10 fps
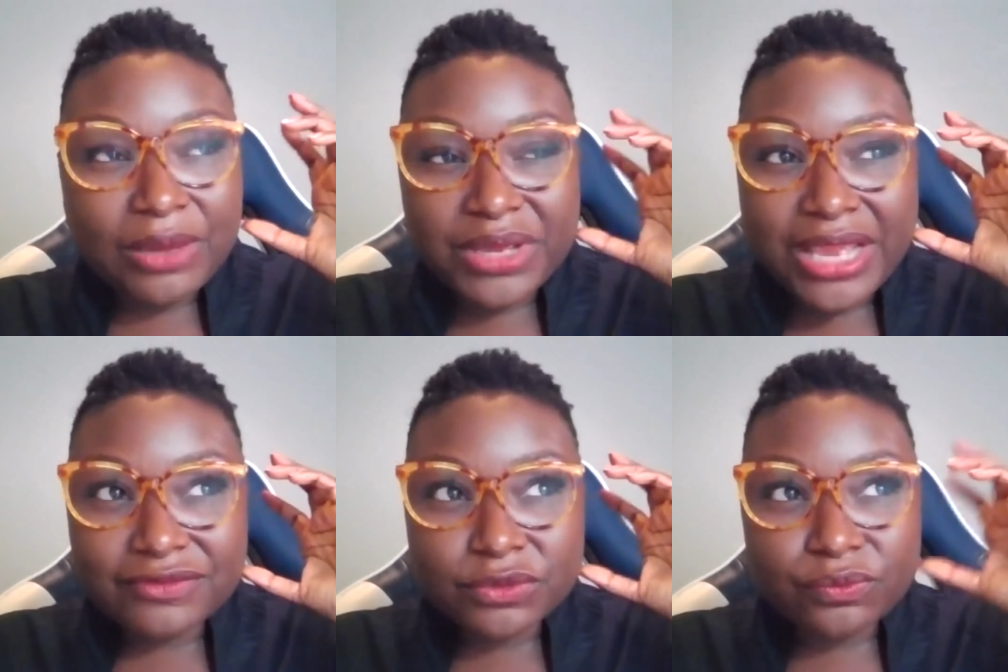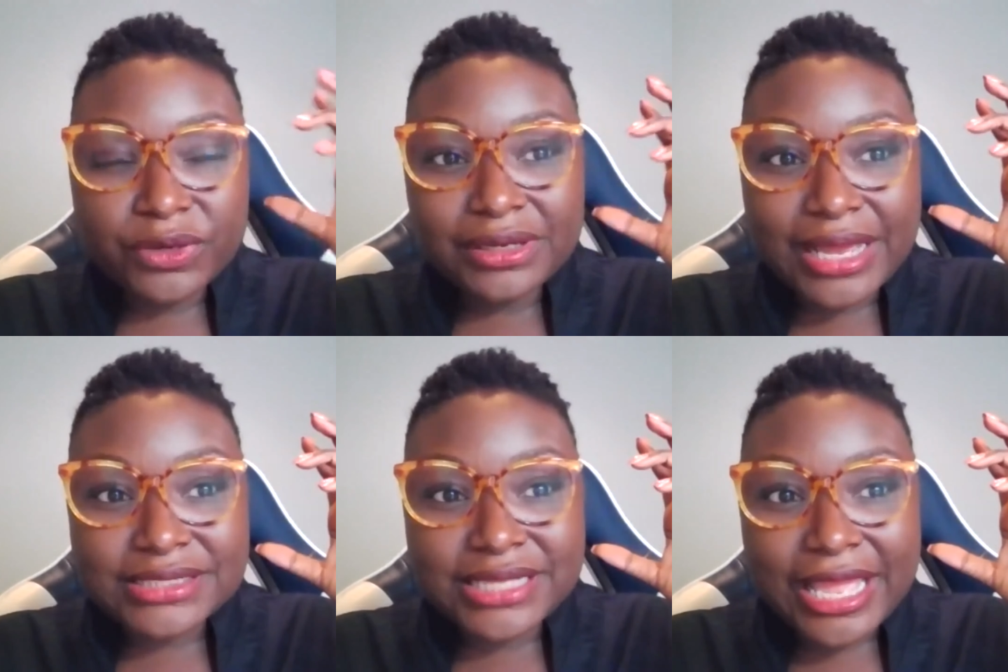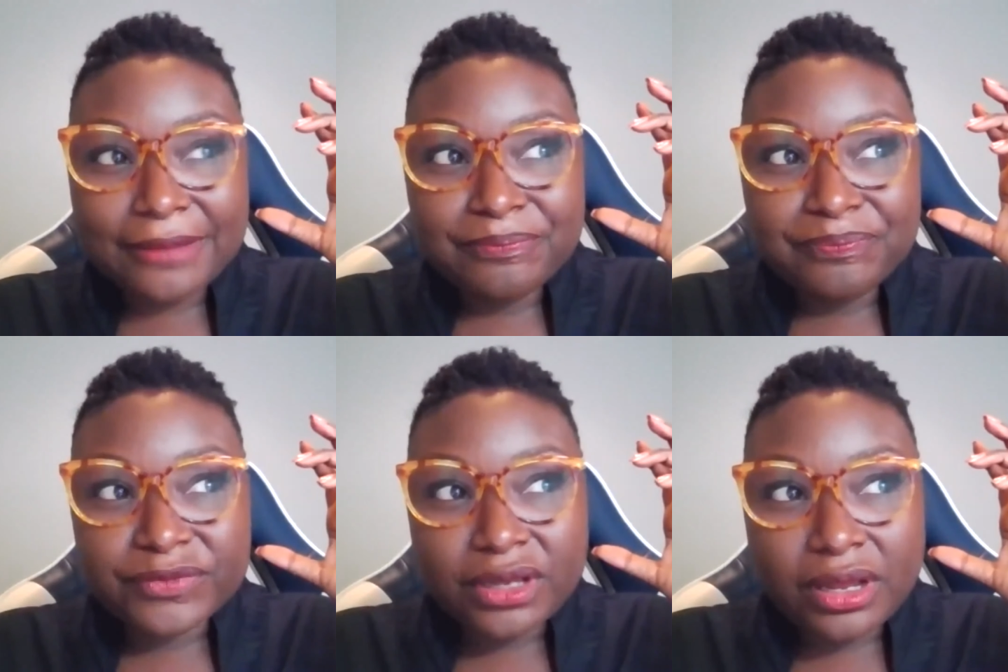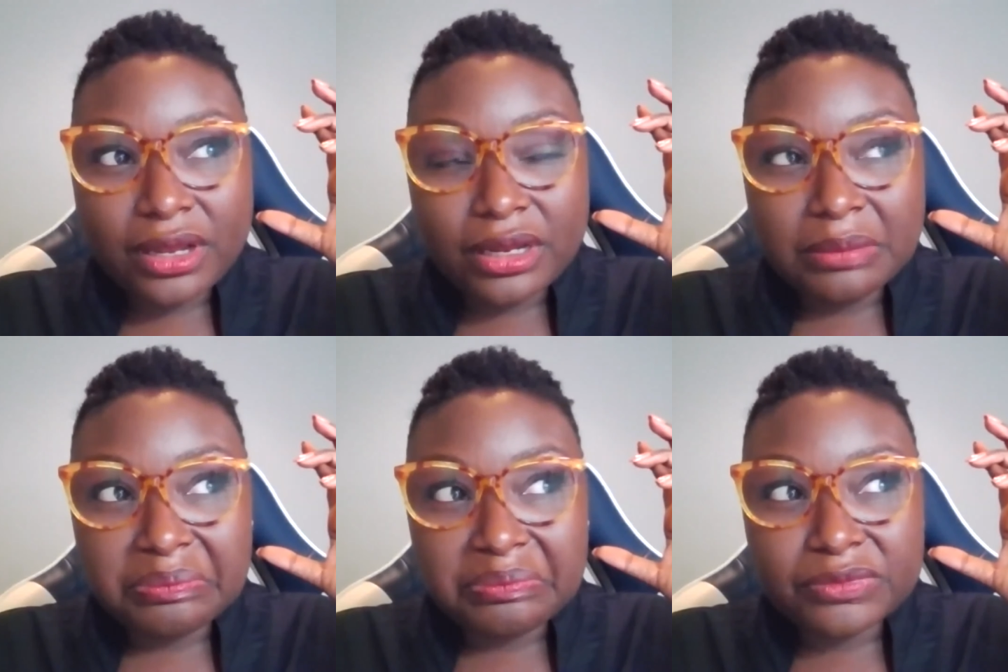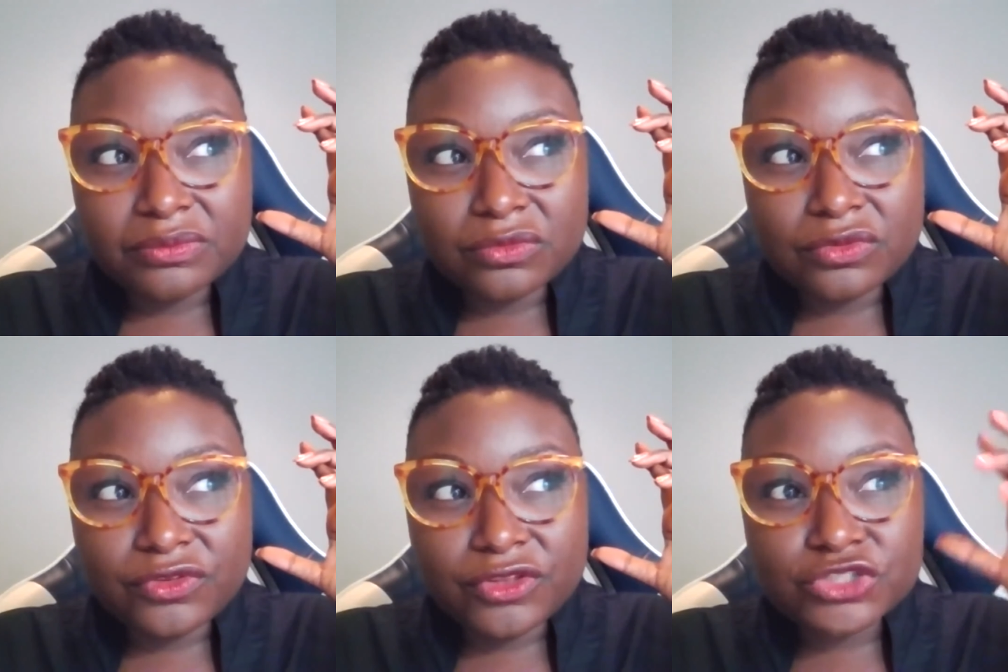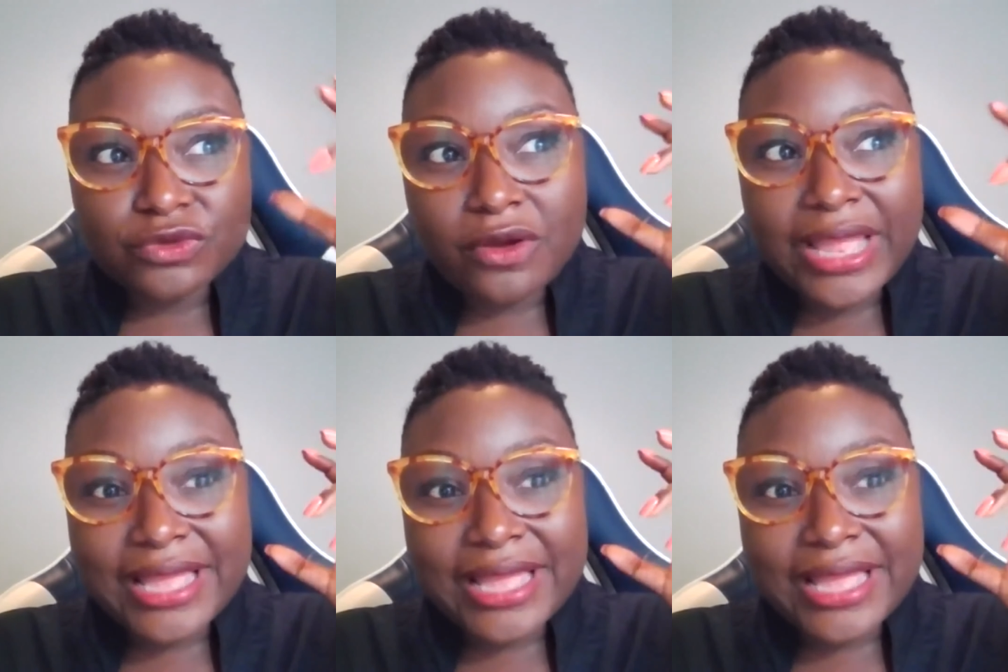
we have to realize that the strong